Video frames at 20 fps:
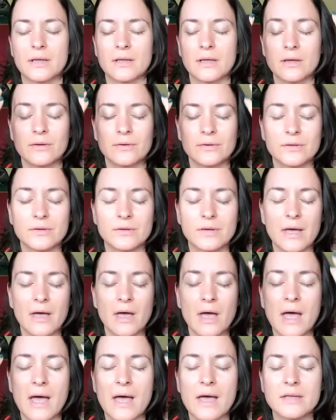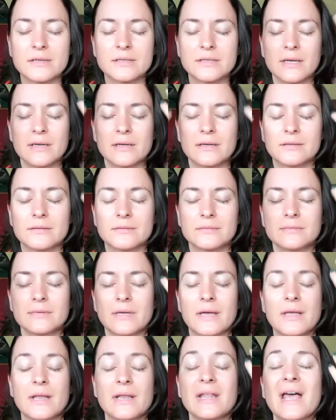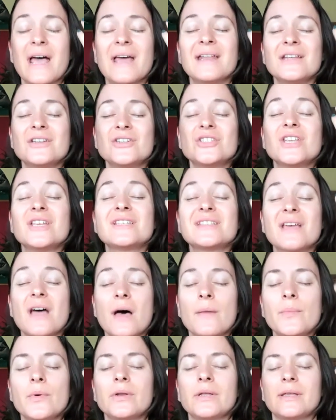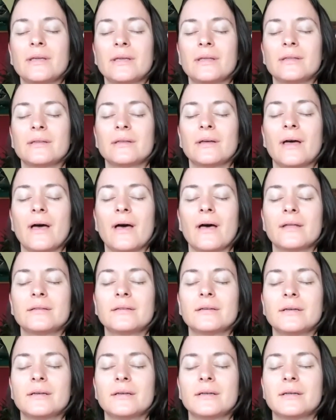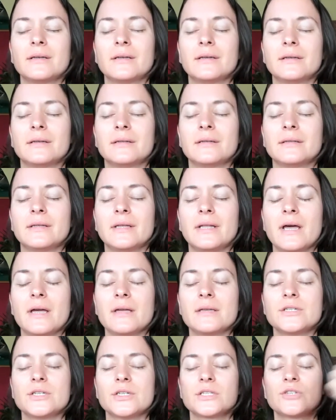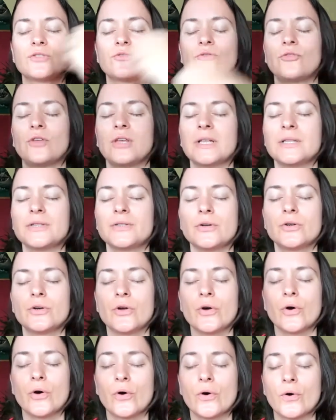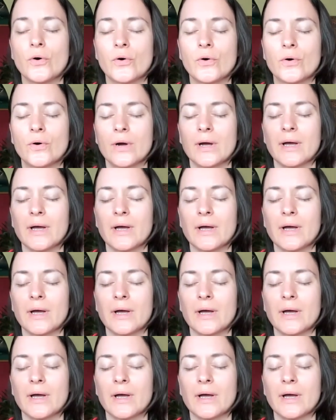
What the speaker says: an energy that's happening in the head, then I just feel the raw